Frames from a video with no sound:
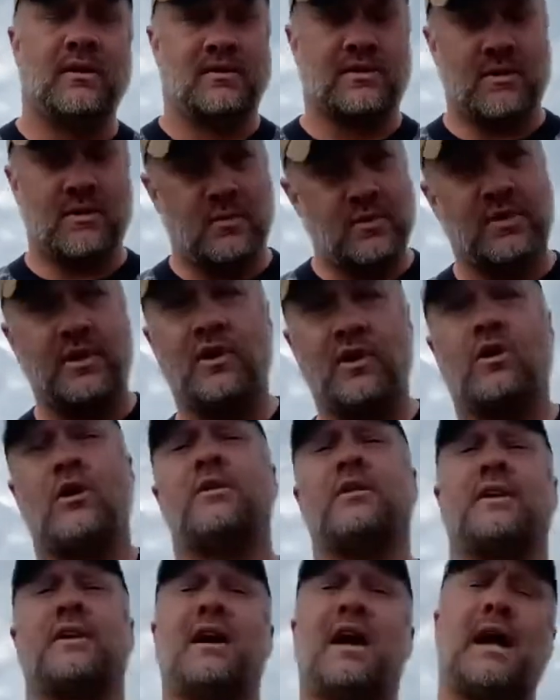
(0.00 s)
Someone's gonna
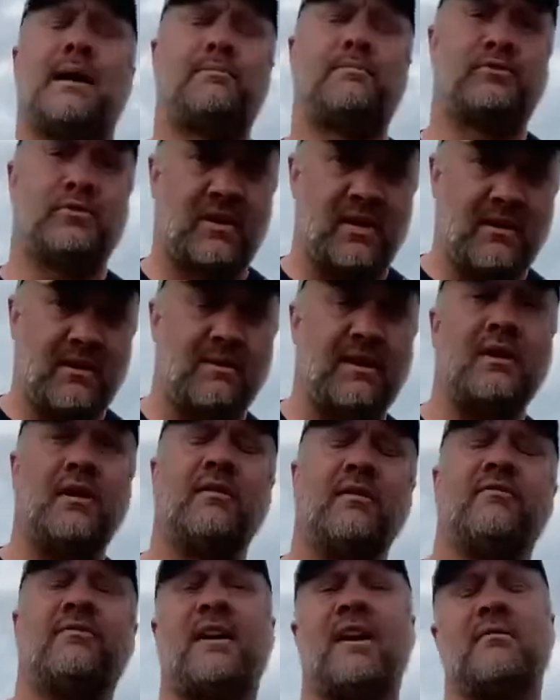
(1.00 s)
call the cops, they're gonna be
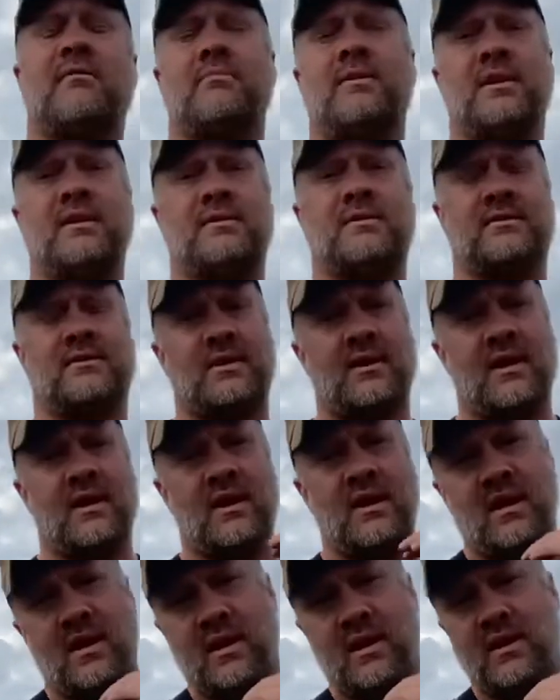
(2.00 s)
there in 5 minutes,
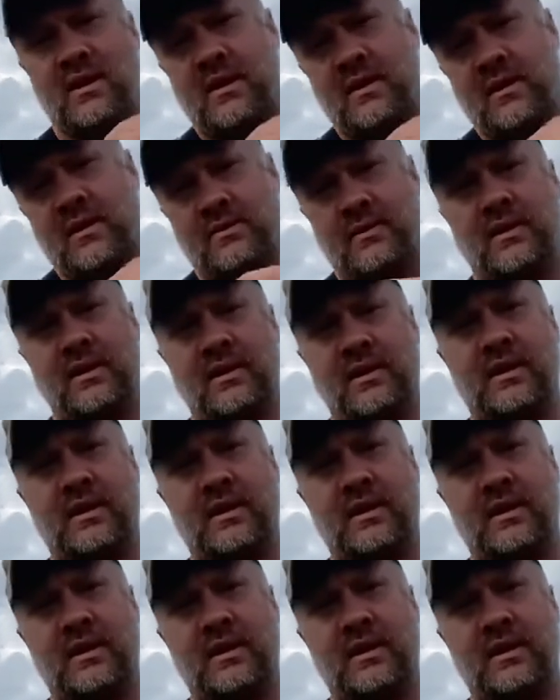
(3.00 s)
they're gonna